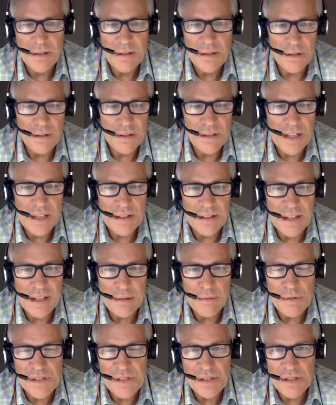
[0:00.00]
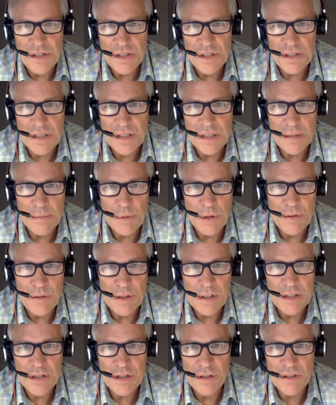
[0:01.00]
their talent acquisition team or
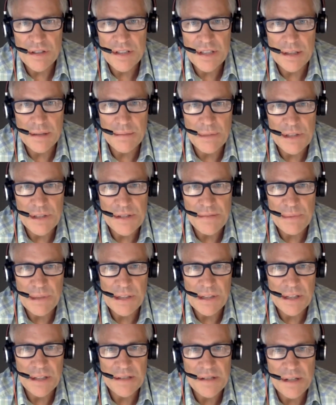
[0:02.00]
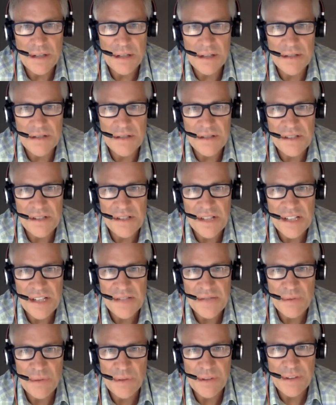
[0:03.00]
their HR team has been
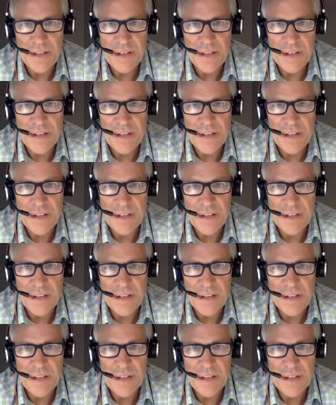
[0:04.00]
unsuccessful.